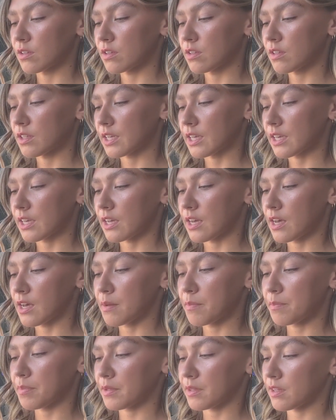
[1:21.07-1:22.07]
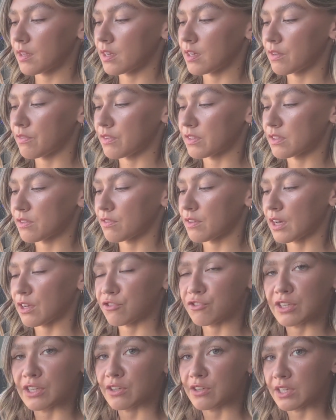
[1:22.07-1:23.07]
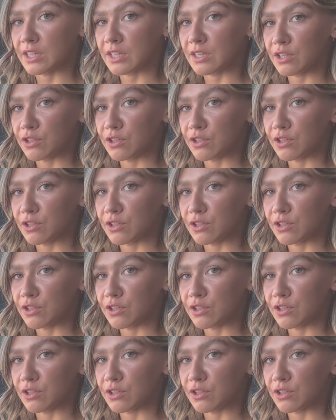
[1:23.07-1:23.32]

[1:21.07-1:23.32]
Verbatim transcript: click it up, and if it's flashing green,